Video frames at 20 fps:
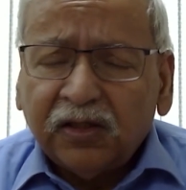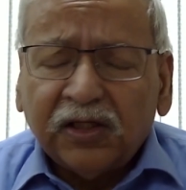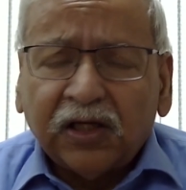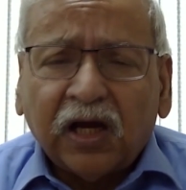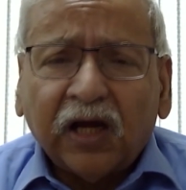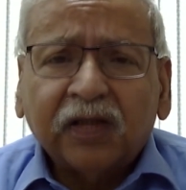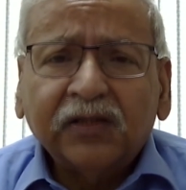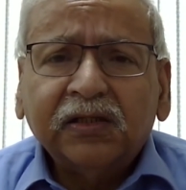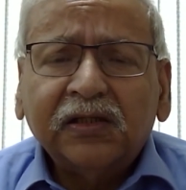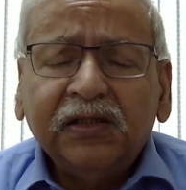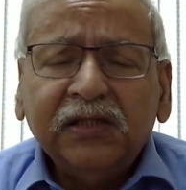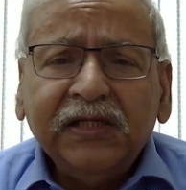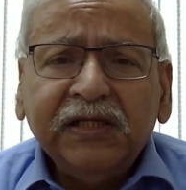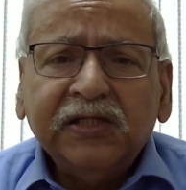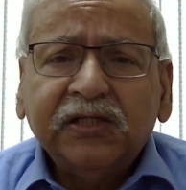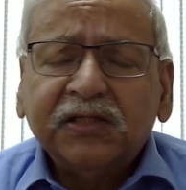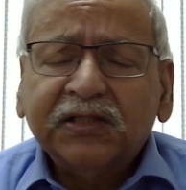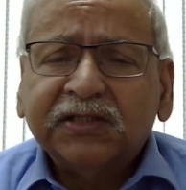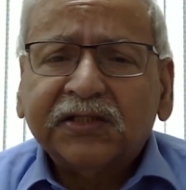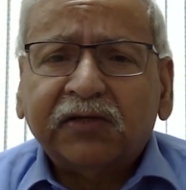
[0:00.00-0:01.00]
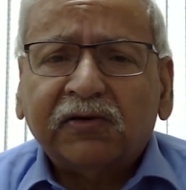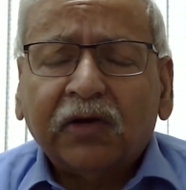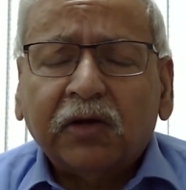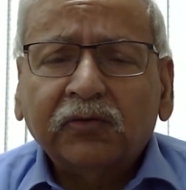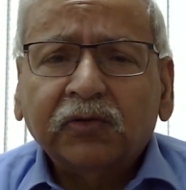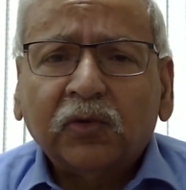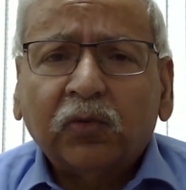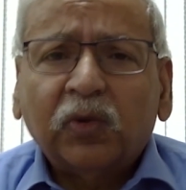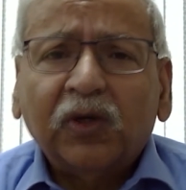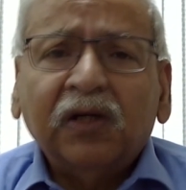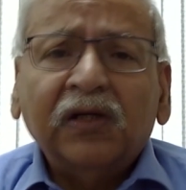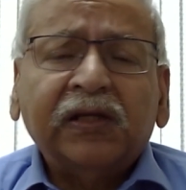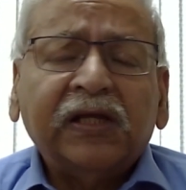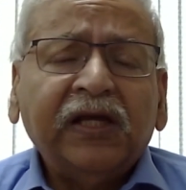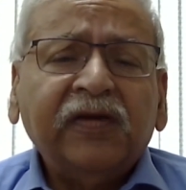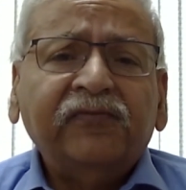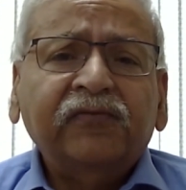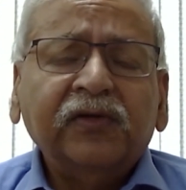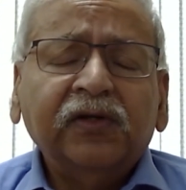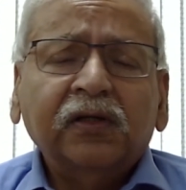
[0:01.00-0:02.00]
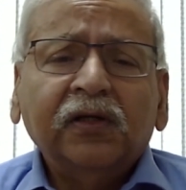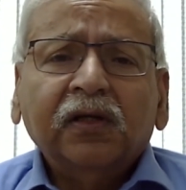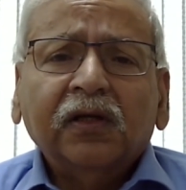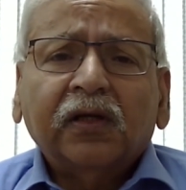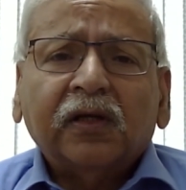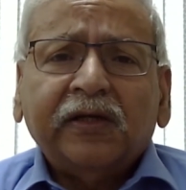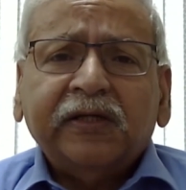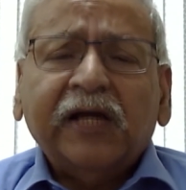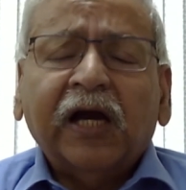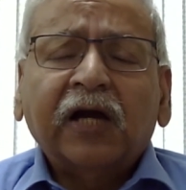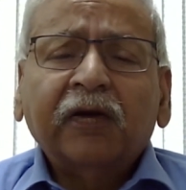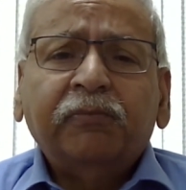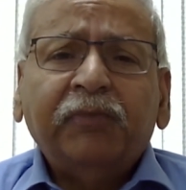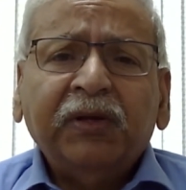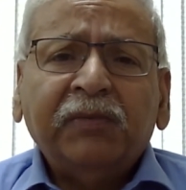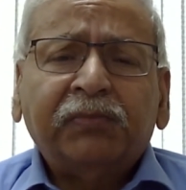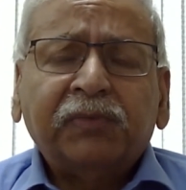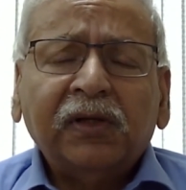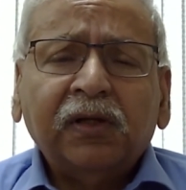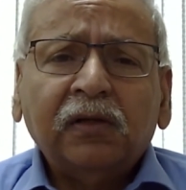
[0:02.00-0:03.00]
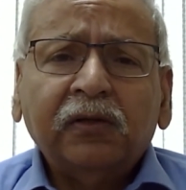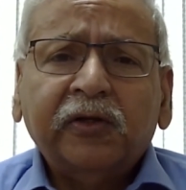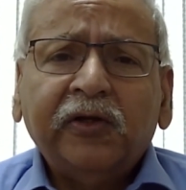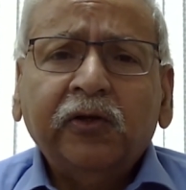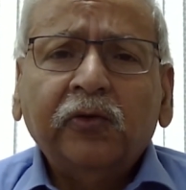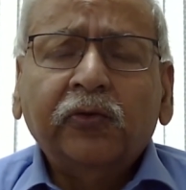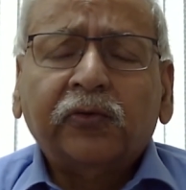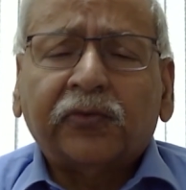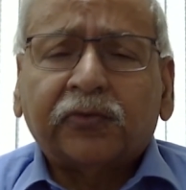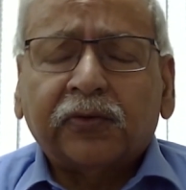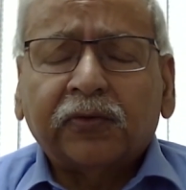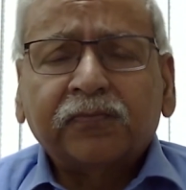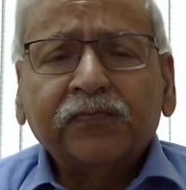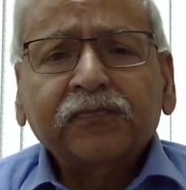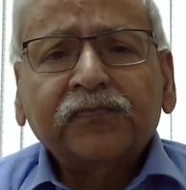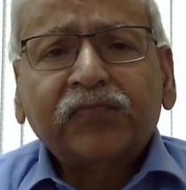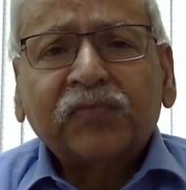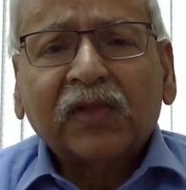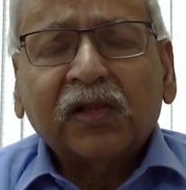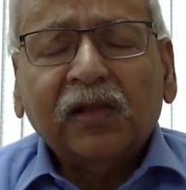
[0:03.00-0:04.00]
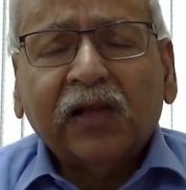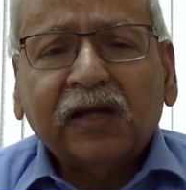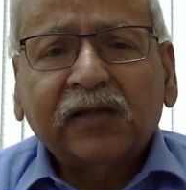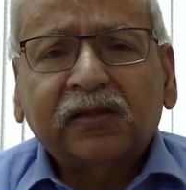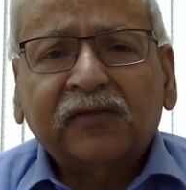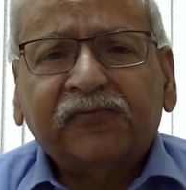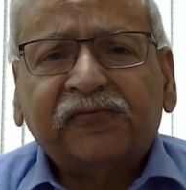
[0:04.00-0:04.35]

other leaders around the world, even young people, youth, like the